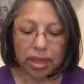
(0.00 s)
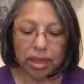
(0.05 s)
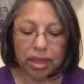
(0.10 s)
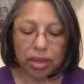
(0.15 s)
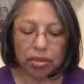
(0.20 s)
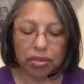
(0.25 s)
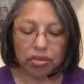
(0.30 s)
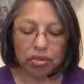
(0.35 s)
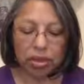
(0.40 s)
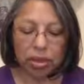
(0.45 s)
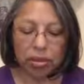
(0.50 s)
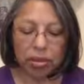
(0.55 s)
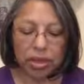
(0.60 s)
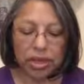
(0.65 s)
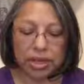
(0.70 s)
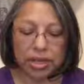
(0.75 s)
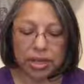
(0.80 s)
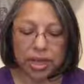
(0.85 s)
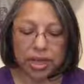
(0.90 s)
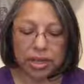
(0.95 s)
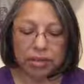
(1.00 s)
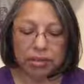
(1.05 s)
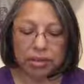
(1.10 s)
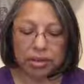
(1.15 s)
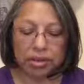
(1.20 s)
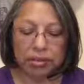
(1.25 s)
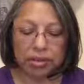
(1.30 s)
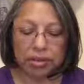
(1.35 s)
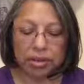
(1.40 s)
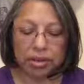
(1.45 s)
flowing down
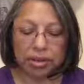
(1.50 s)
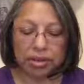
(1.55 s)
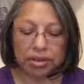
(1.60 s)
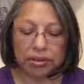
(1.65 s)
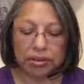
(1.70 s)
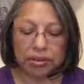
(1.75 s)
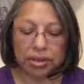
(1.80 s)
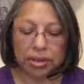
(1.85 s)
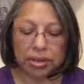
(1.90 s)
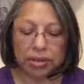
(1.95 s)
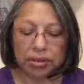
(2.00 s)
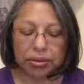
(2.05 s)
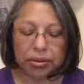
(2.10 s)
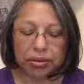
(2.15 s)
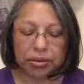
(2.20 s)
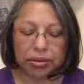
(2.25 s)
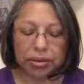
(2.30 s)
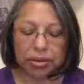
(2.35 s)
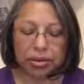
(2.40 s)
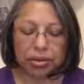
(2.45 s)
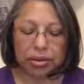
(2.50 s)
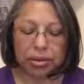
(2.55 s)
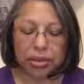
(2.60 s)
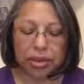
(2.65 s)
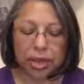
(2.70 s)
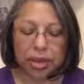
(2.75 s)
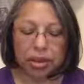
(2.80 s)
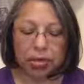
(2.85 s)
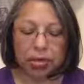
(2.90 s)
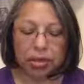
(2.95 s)
through you, down through your
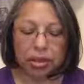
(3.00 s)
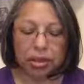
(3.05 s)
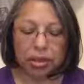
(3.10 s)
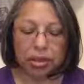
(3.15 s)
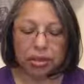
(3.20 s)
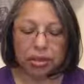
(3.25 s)
sacral,